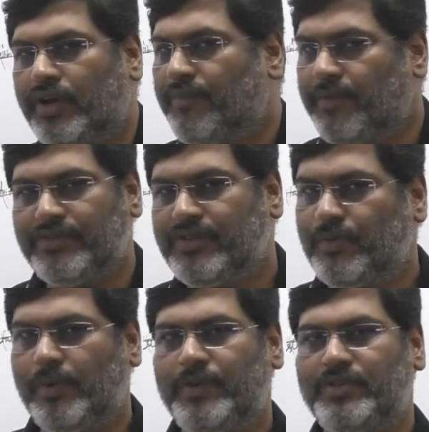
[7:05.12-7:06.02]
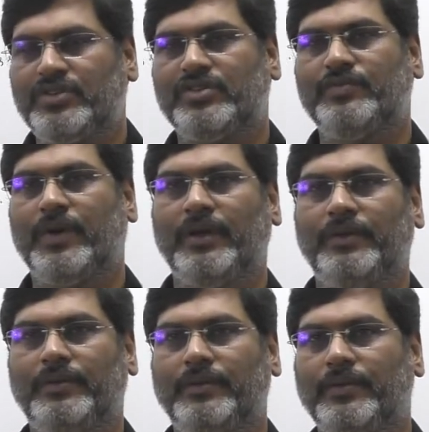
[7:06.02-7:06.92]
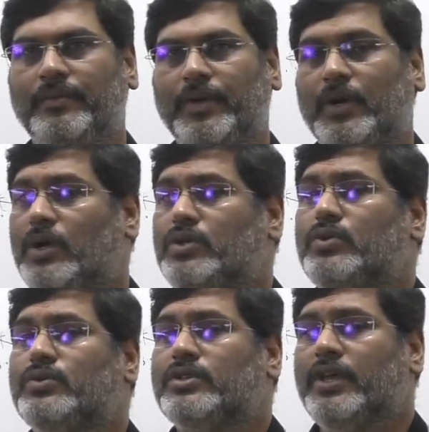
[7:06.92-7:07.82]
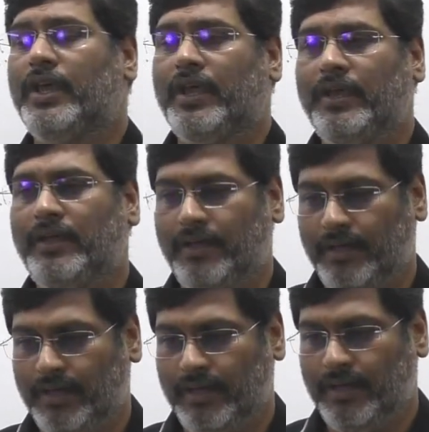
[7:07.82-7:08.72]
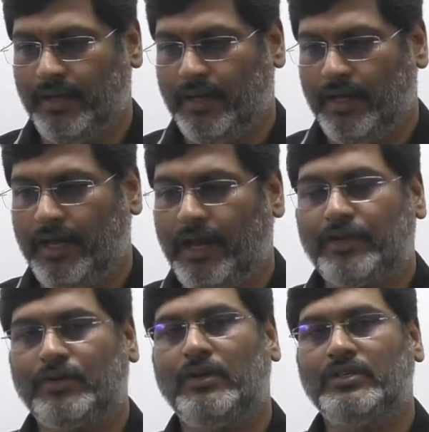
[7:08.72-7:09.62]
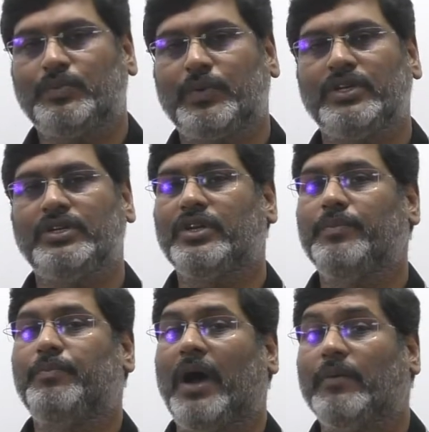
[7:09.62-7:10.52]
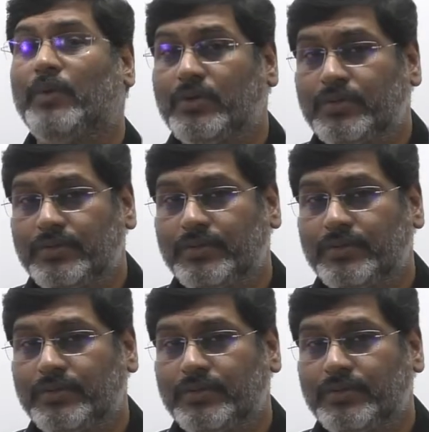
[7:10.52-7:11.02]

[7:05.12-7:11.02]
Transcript: definition will be justified? Because you say electrons present in pi bonds.